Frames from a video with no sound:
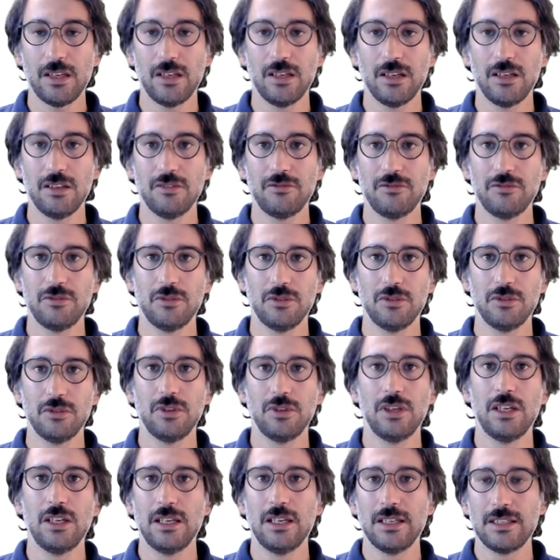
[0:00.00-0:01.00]
full
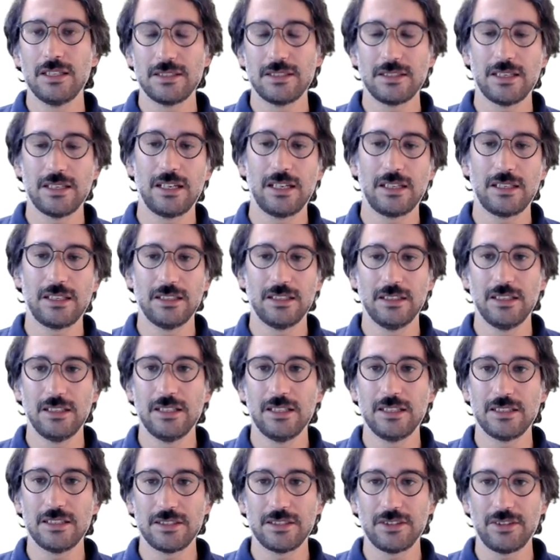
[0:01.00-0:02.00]
cycle
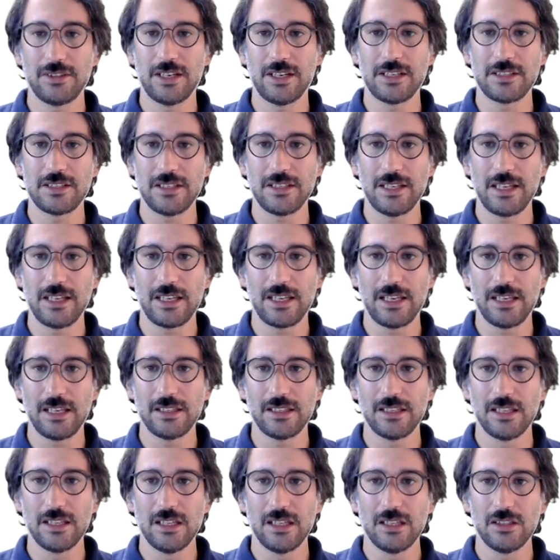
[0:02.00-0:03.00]
starts again.
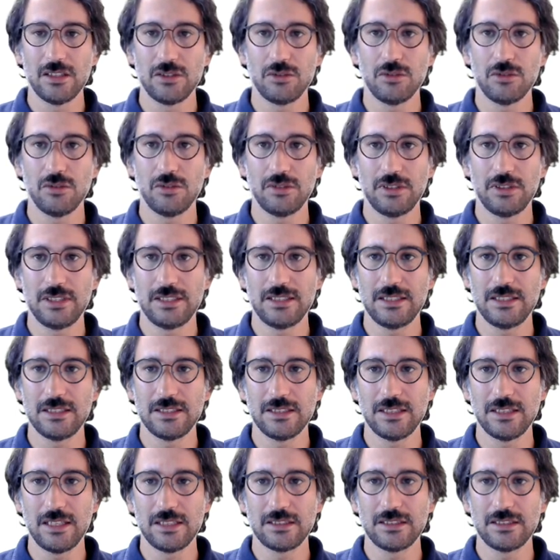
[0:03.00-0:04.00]
So this is
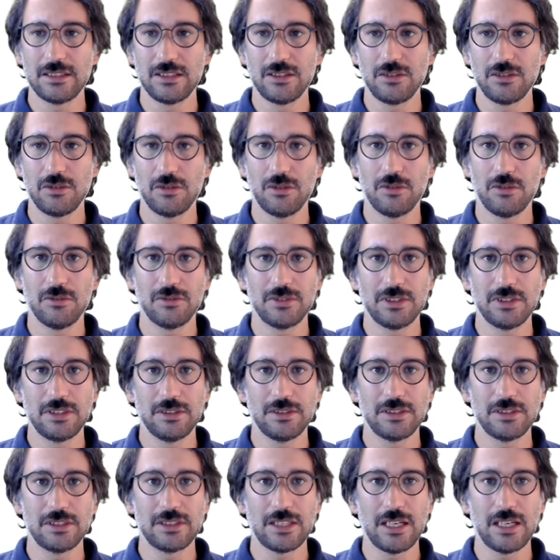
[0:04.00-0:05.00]
not the
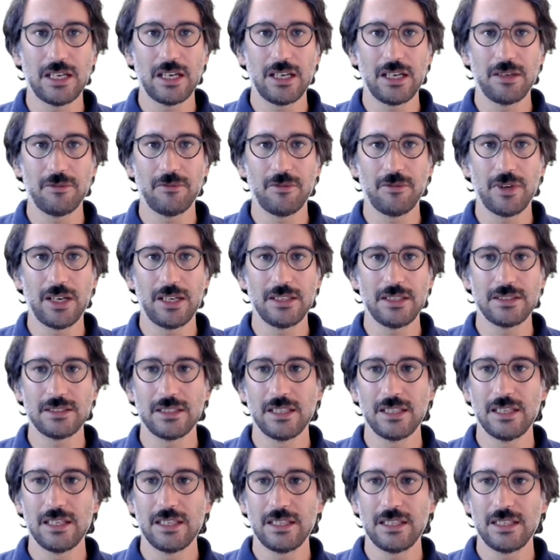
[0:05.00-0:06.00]
time wise,
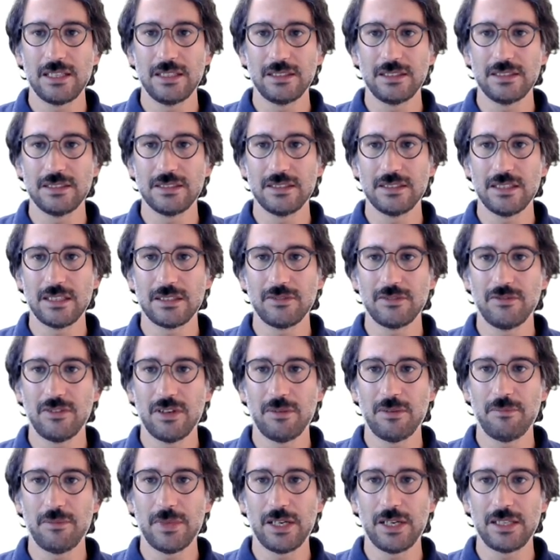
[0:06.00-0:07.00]
it is not
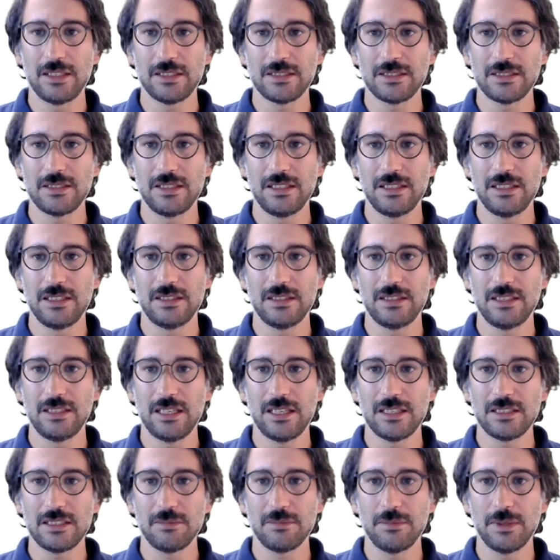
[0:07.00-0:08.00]
1 minus
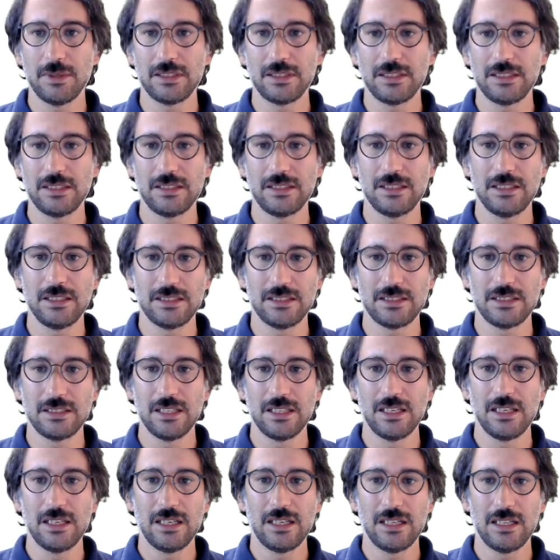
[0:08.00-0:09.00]
dTs, but it is
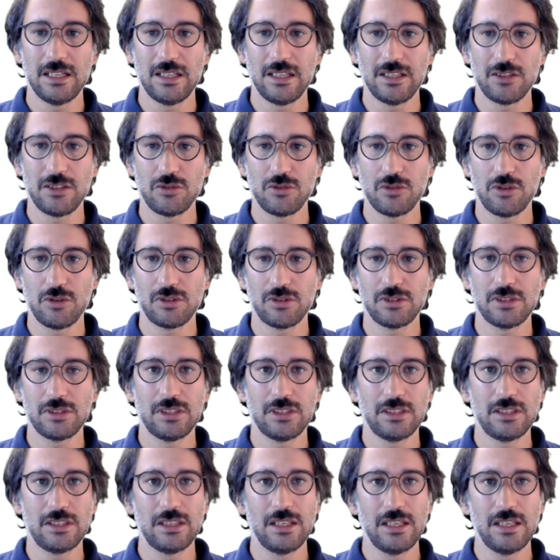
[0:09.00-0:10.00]

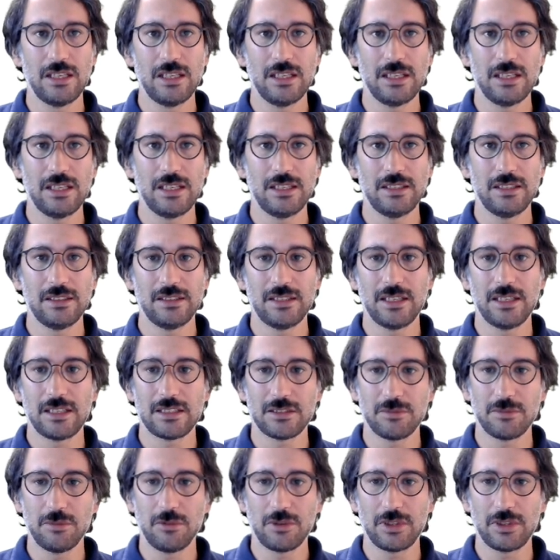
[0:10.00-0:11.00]
shorter, and
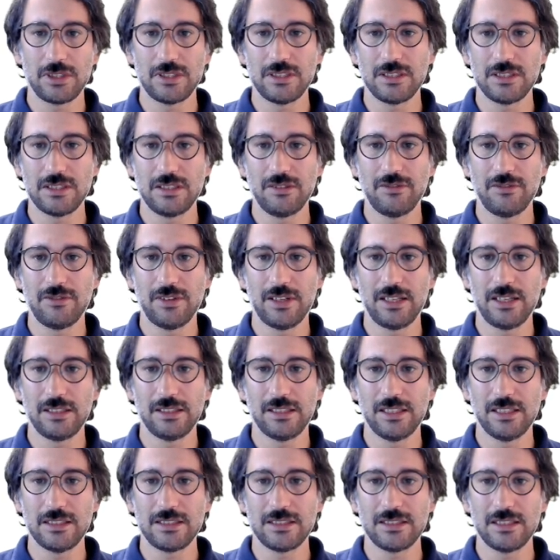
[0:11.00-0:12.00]
textbook it is defined
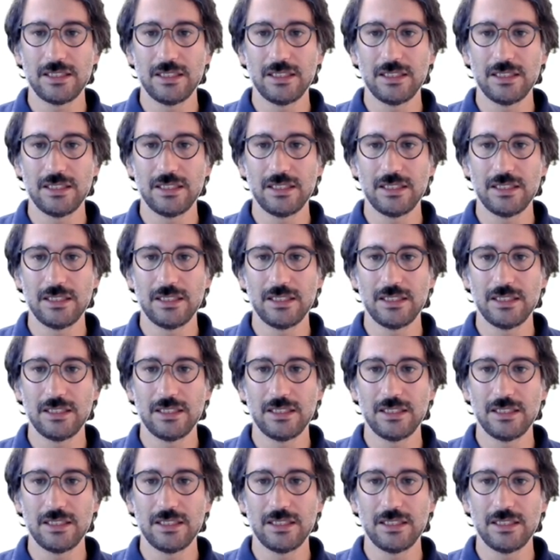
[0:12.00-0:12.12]
as